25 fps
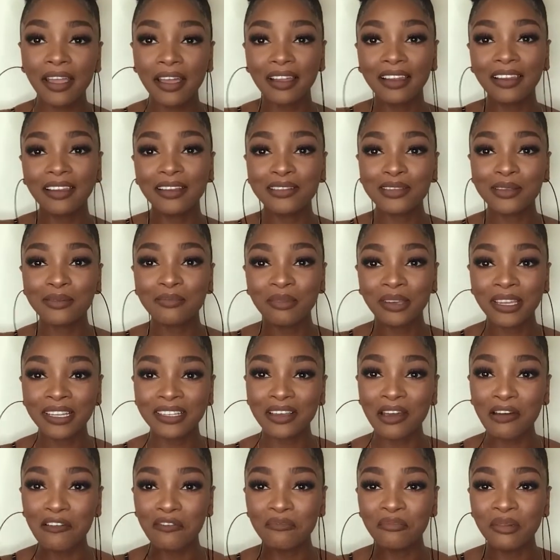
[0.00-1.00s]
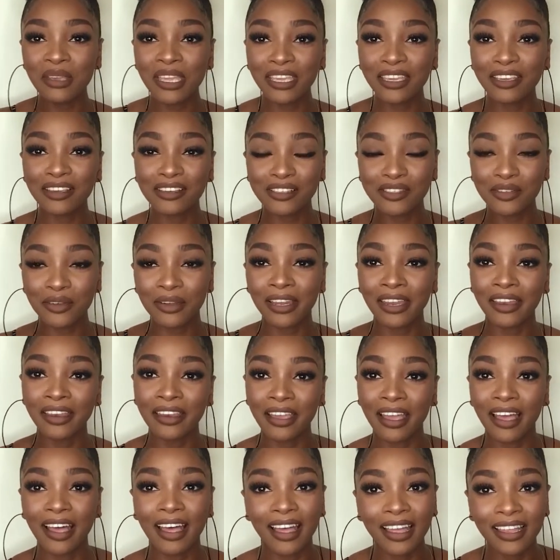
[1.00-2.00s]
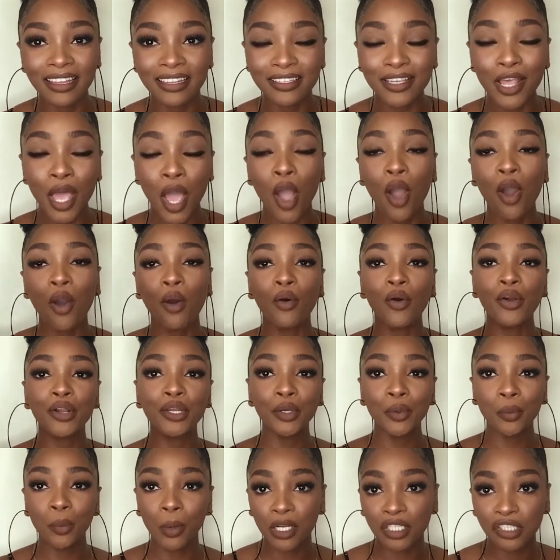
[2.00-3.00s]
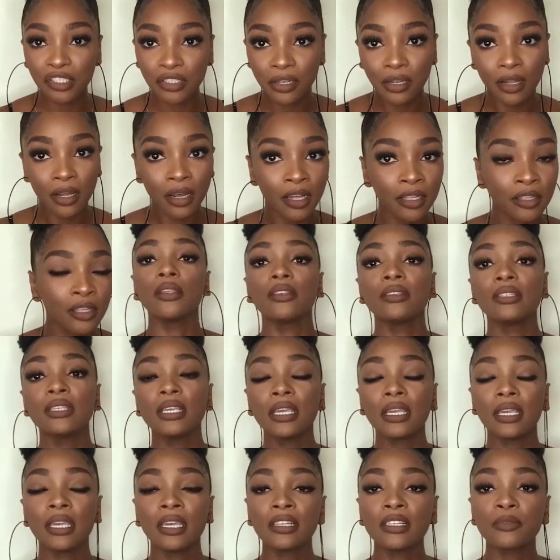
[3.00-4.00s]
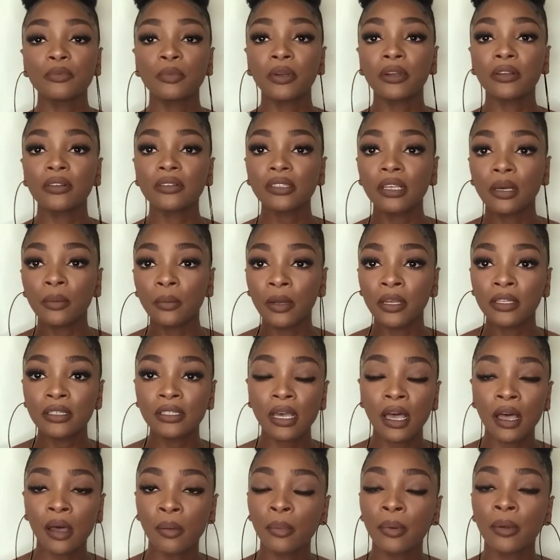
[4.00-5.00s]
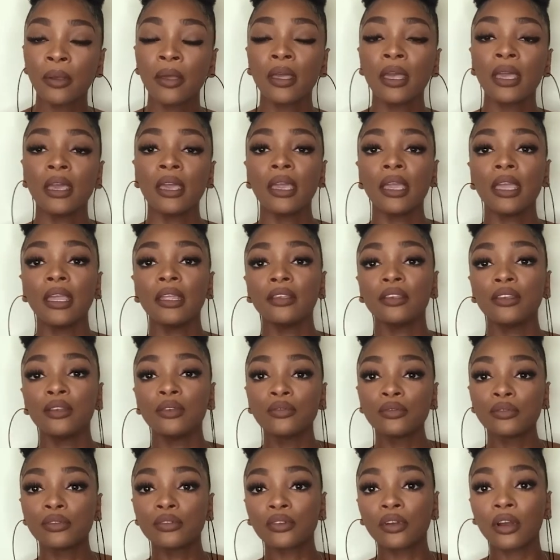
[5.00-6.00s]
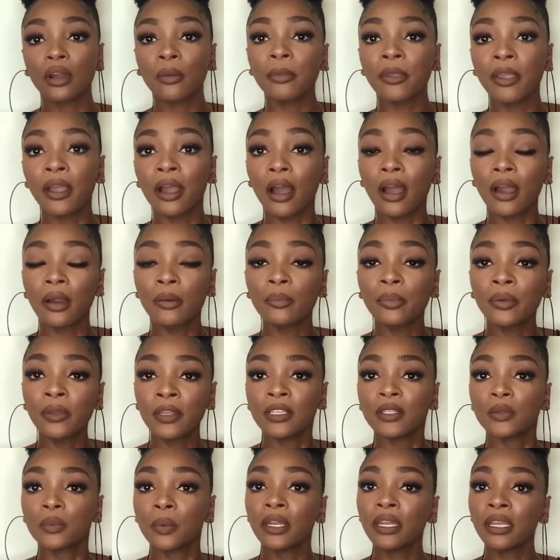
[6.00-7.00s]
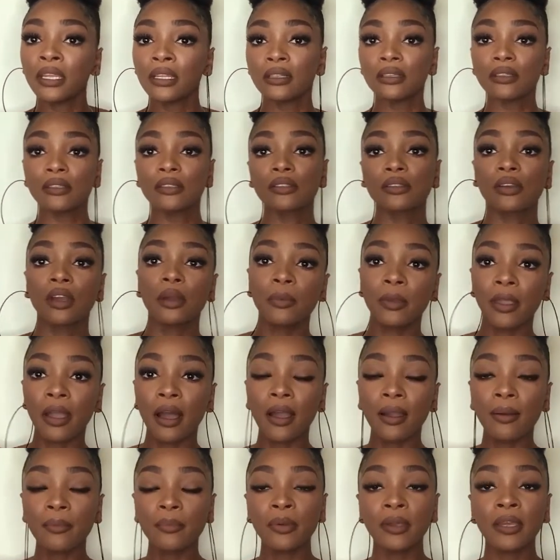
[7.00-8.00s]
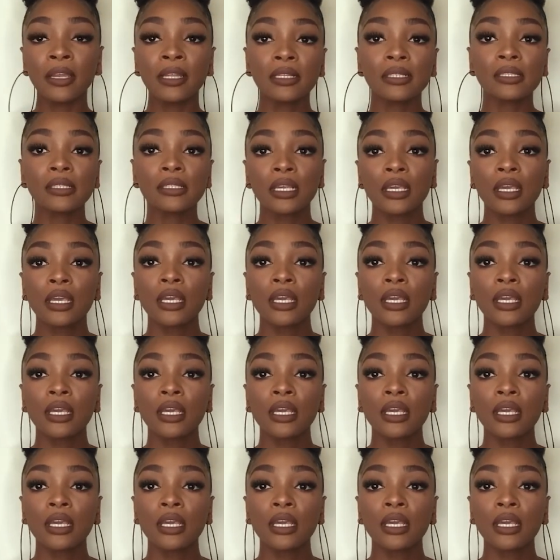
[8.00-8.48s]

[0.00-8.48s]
little bit of baking soda in your hands or in your washcloth, you take it, sprinkle some on top, and you scrub your armpits with it. Scrub your armpits.